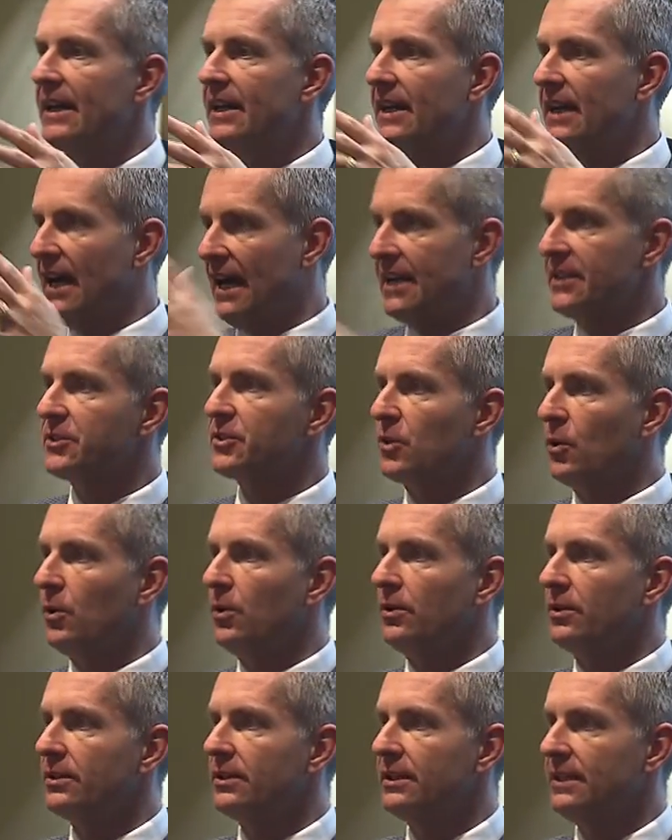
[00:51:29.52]
and an ice
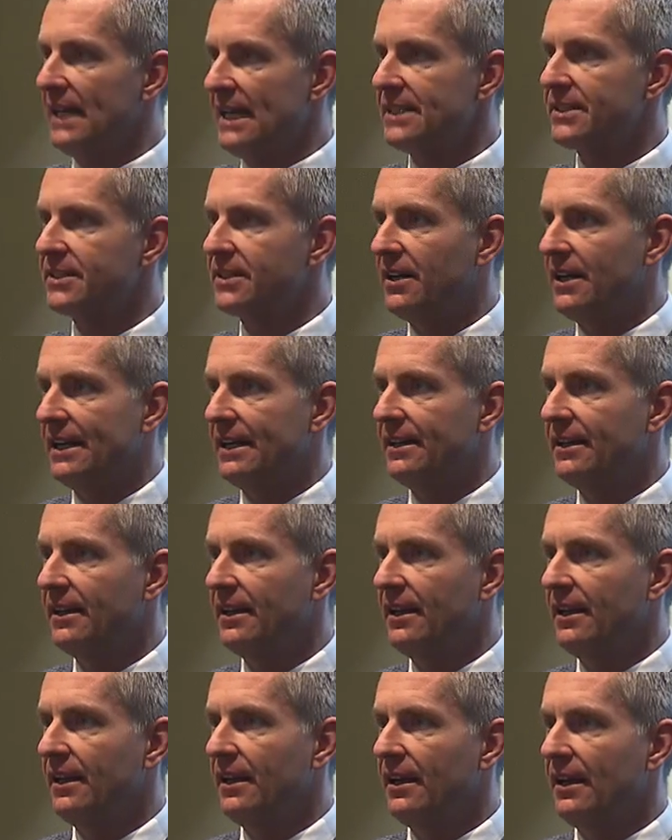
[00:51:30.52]
cold night side.
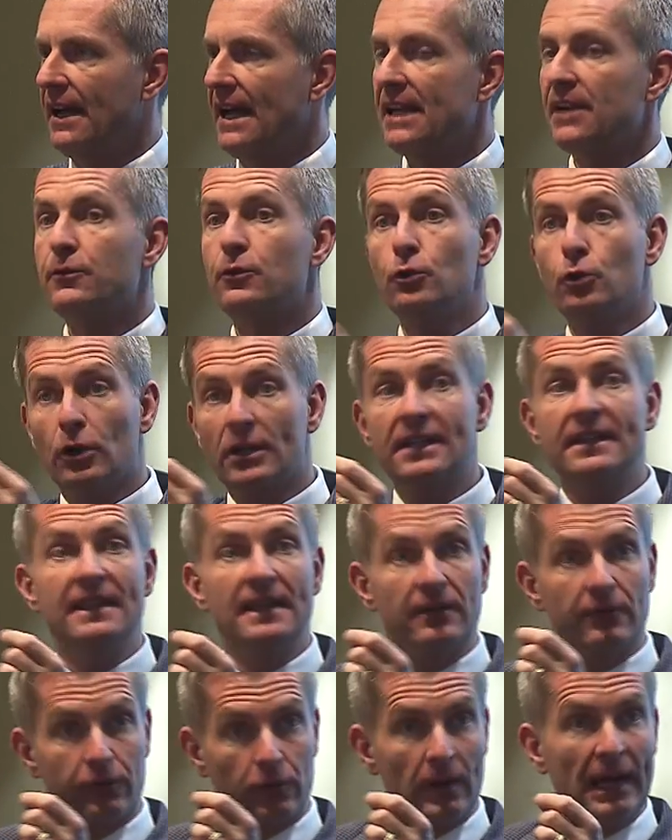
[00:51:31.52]
And if you look in the
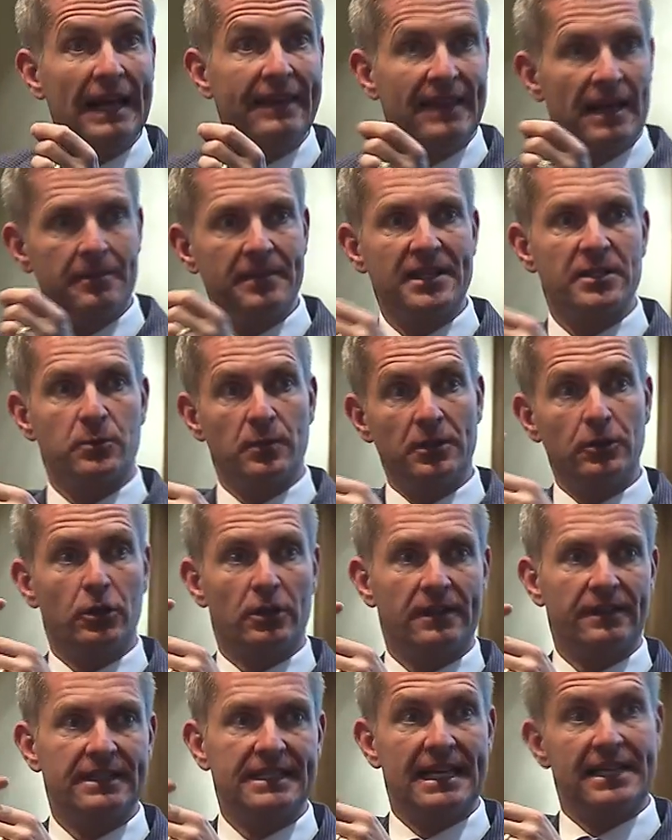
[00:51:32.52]
infrared, that means when you
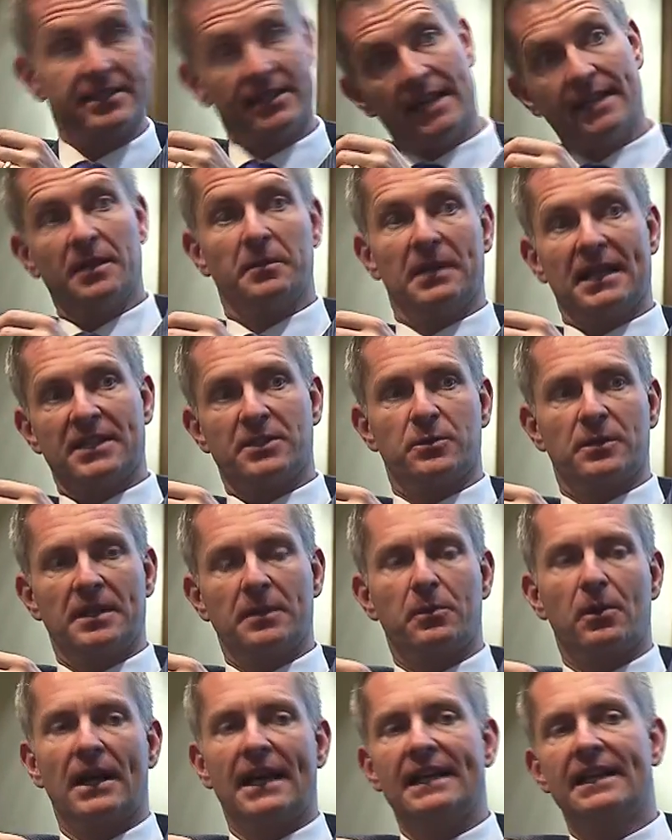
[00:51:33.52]
look at the day side, the planet's really
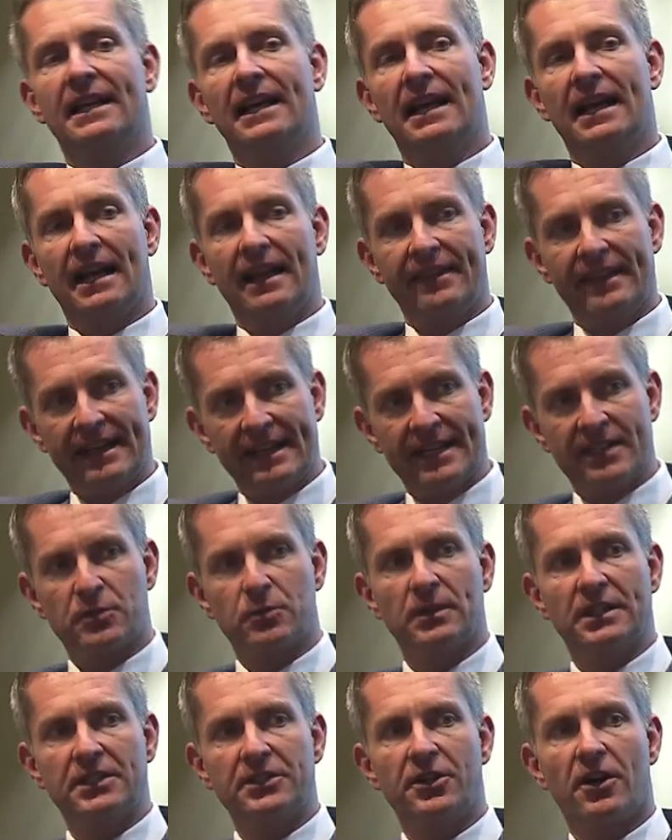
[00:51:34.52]
bright and then it
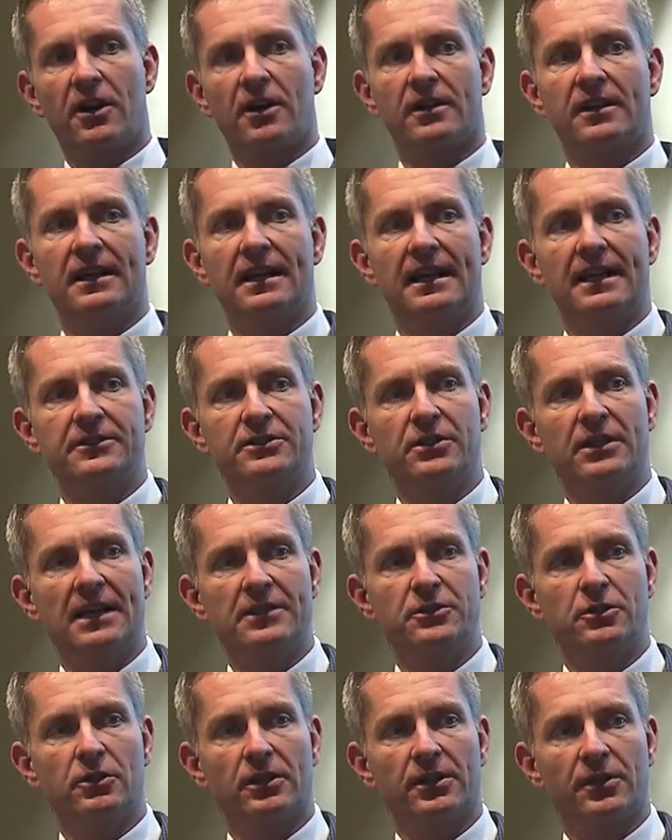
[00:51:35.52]
gets really dark as you,
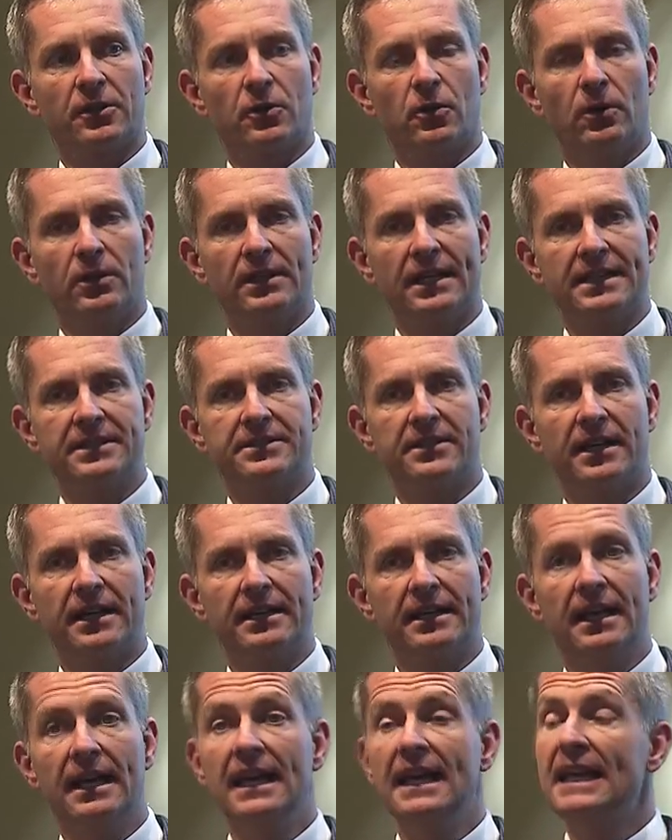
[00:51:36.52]
as you look at the cold night
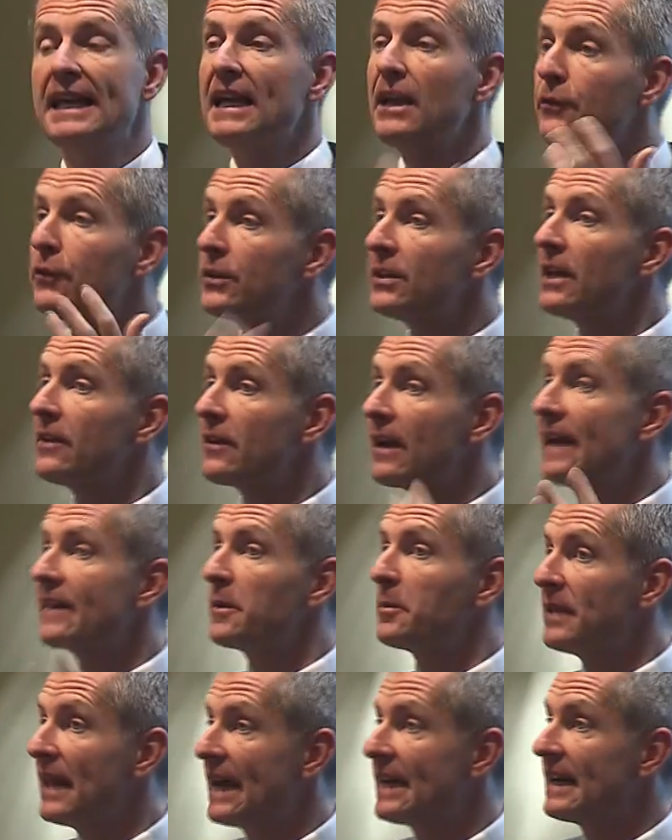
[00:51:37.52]
side. If, on the other hand,
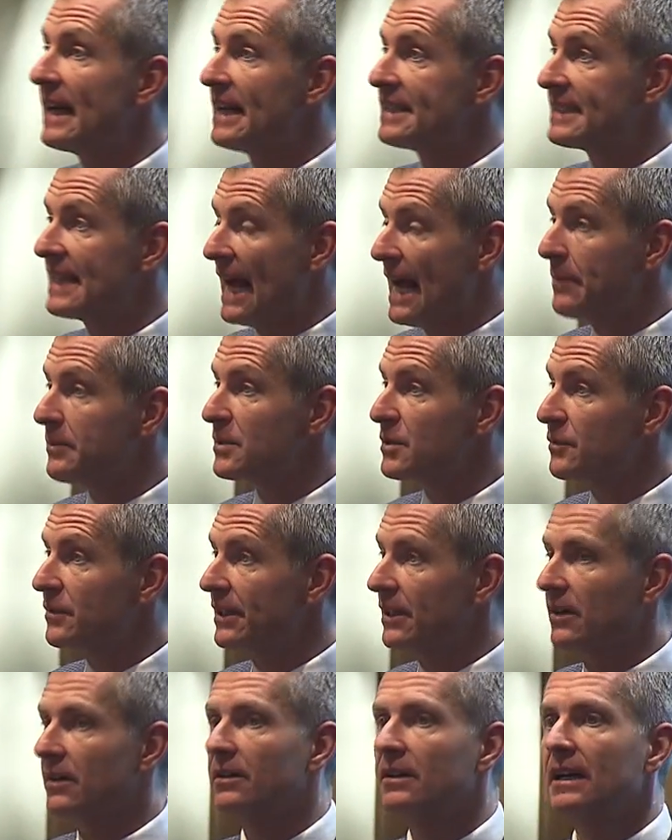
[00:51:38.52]
the planet has an
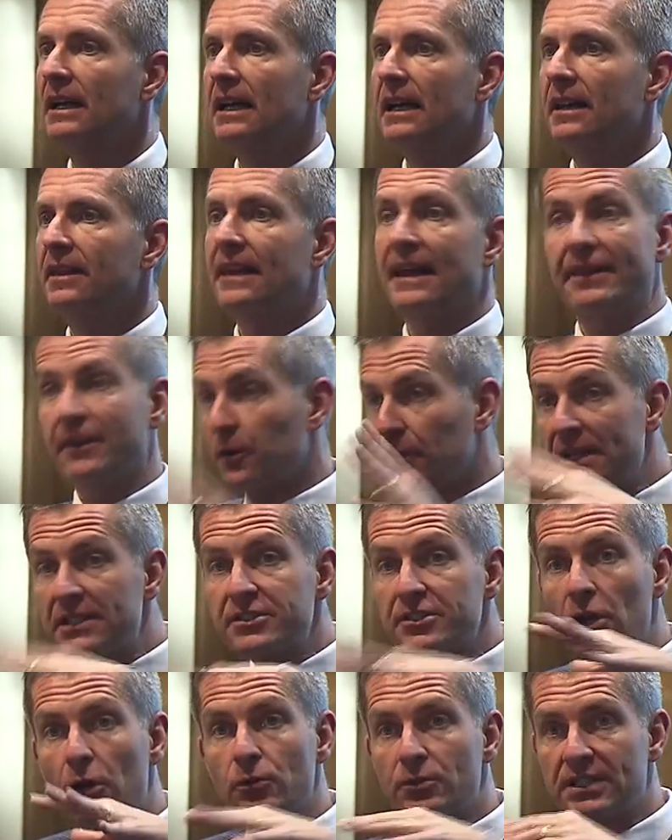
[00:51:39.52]
atmosphere, then there
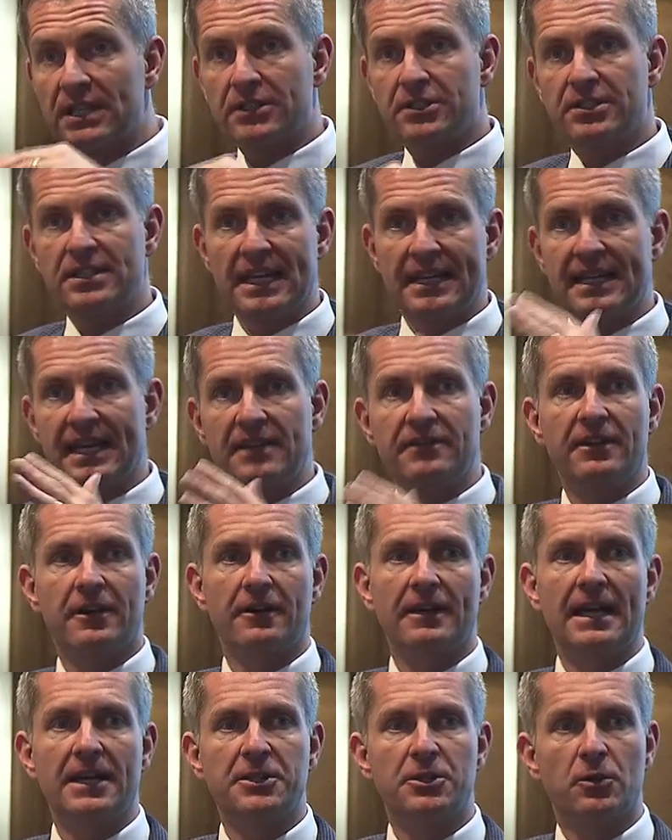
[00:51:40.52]
is no such day-night
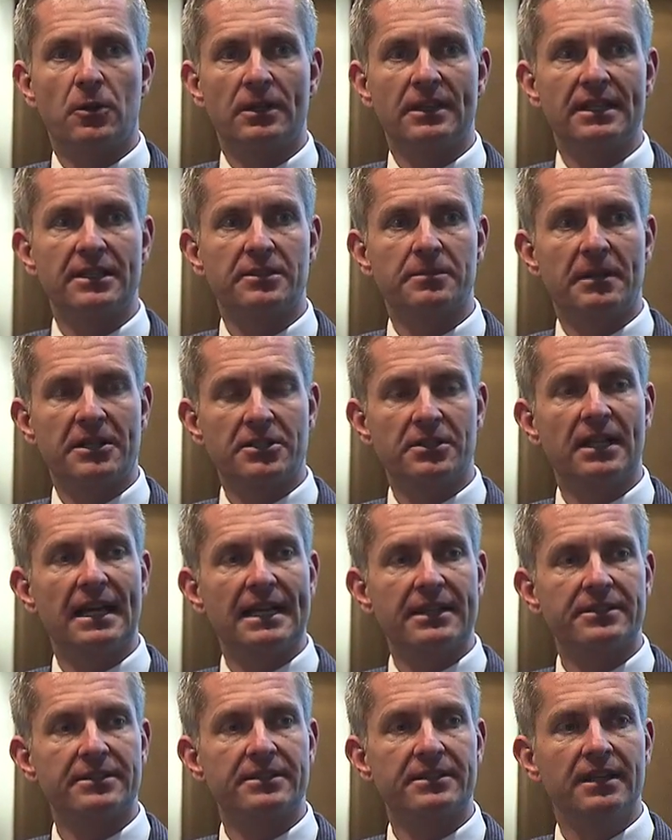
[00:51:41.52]
variation, or at least much
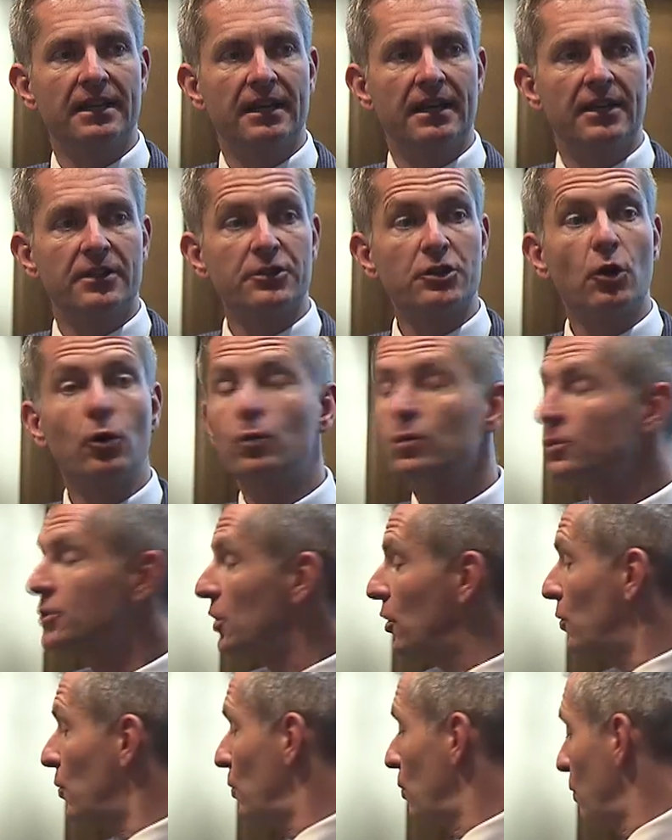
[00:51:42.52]
less. So, so